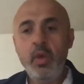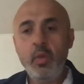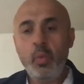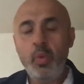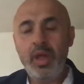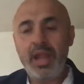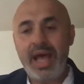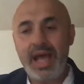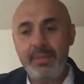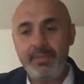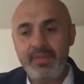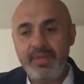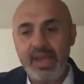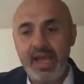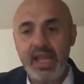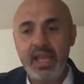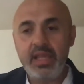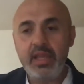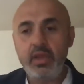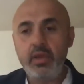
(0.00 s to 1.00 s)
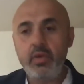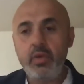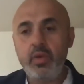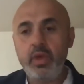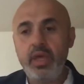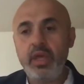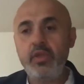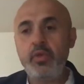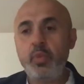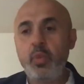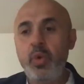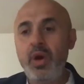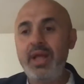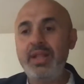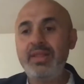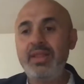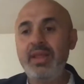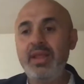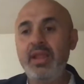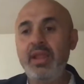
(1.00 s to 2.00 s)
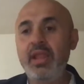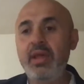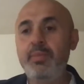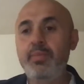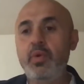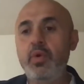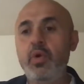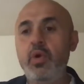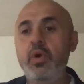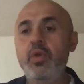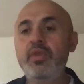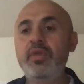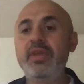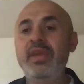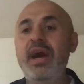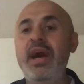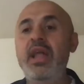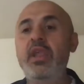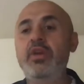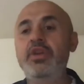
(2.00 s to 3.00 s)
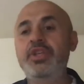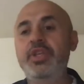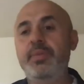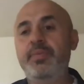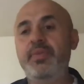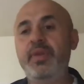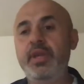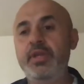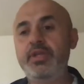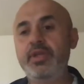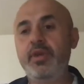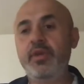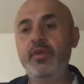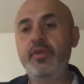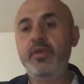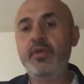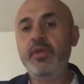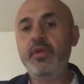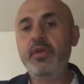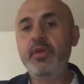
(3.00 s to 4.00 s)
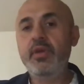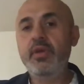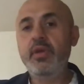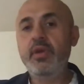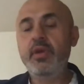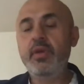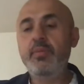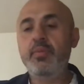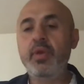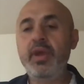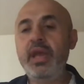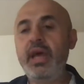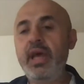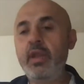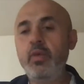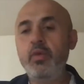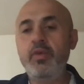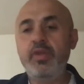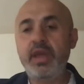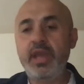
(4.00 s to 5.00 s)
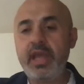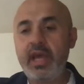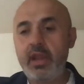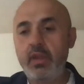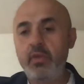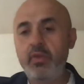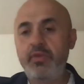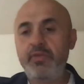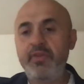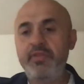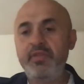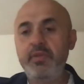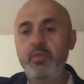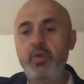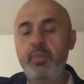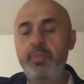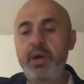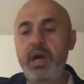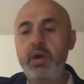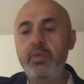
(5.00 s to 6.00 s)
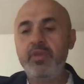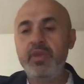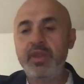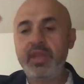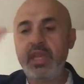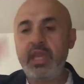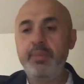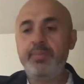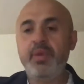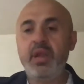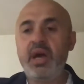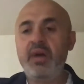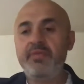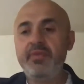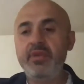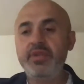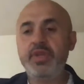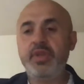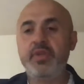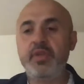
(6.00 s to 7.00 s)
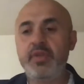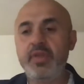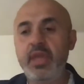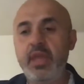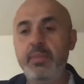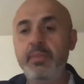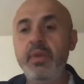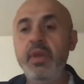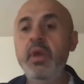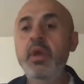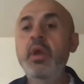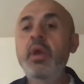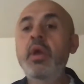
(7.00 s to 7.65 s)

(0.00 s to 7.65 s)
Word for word: What I'm telling you is what liberal scholarship teaches Pray I lose. I got to lose 50 more pounds and keep it off in Jesus' name.